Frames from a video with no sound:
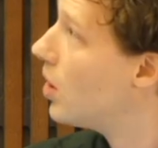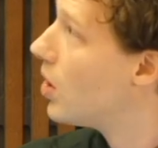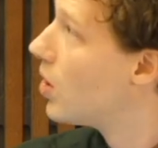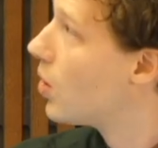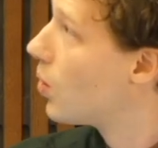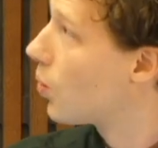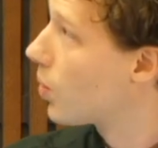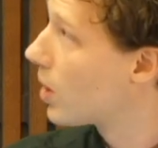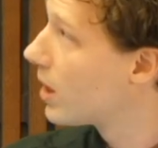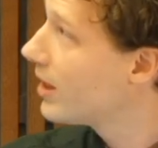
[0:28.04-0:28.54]

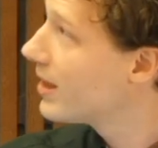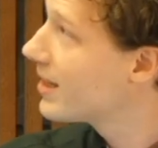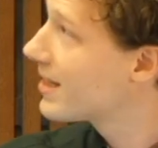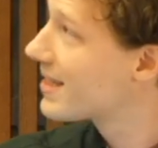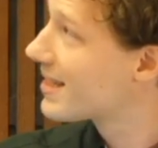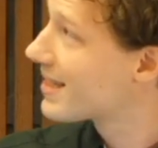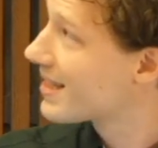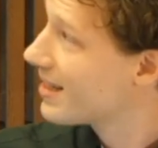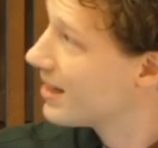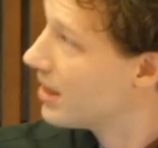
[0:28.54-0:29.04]

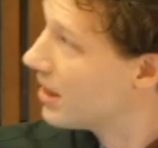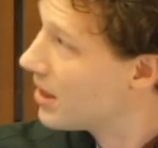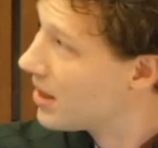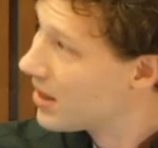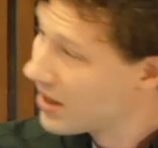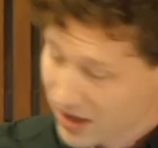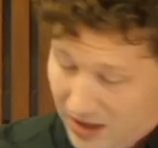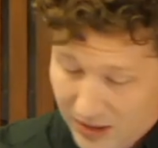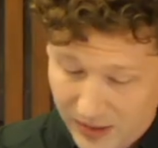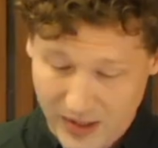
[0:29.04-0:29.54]
words,
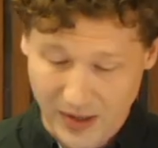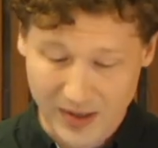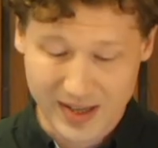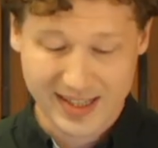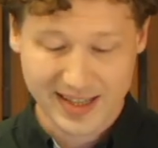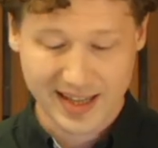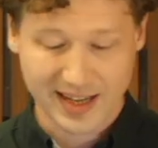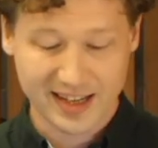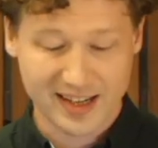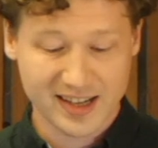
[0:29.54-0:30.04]
you'll notice
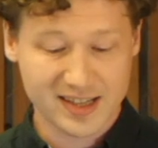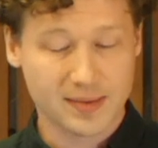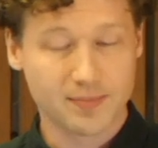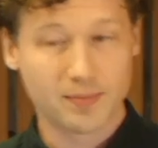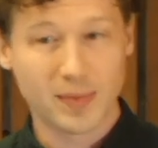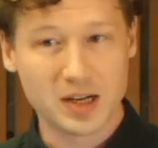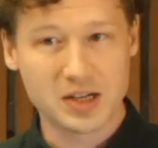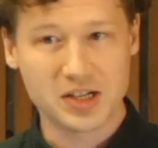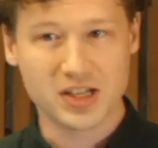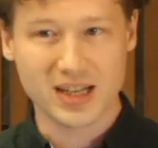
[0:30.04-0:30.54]
that it is
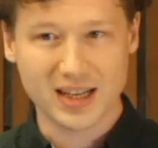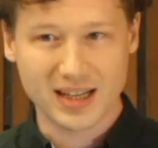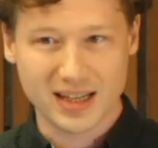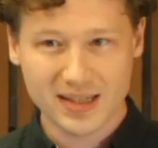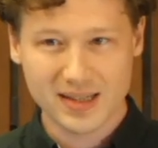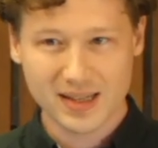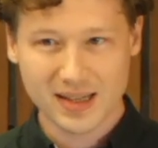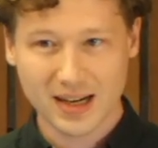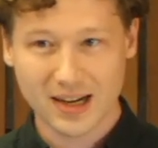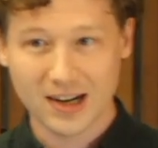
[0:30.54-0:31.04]
much
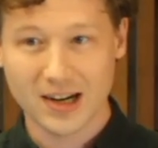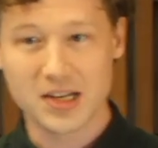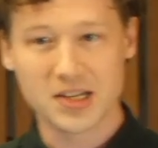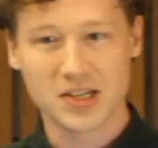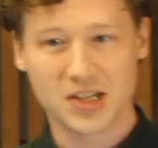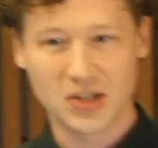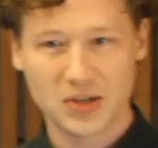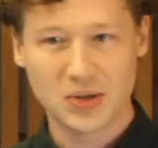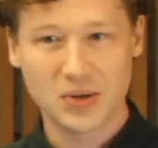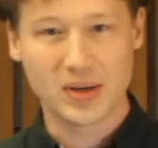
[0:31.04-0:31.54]
easier
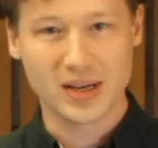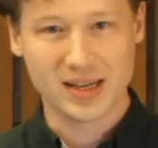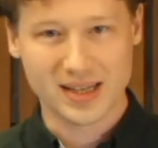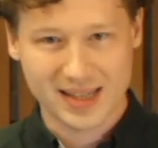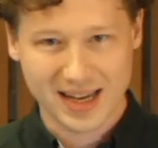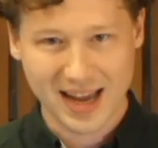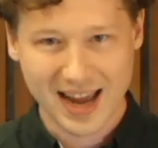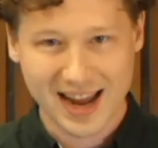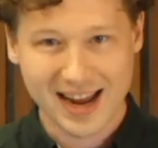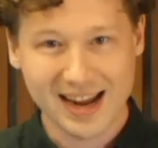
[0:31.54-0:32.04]
to
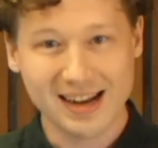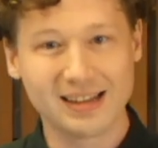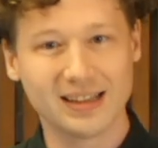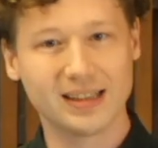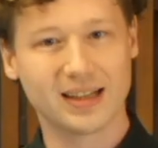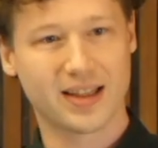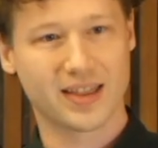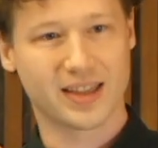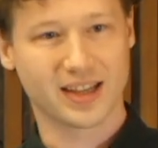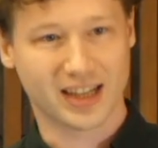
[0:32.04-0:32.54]
say
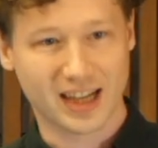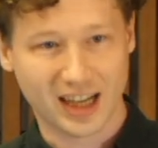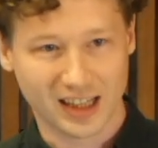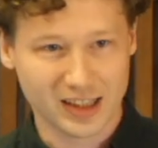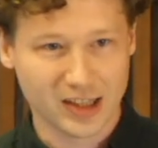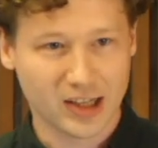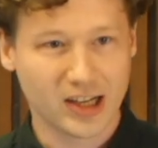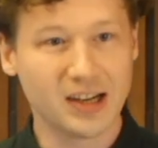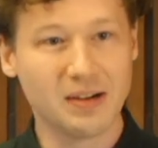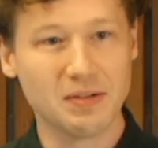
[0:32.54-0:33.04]
the
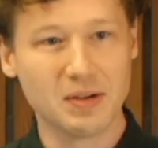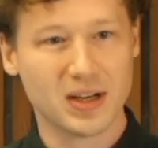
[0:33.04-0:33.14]
color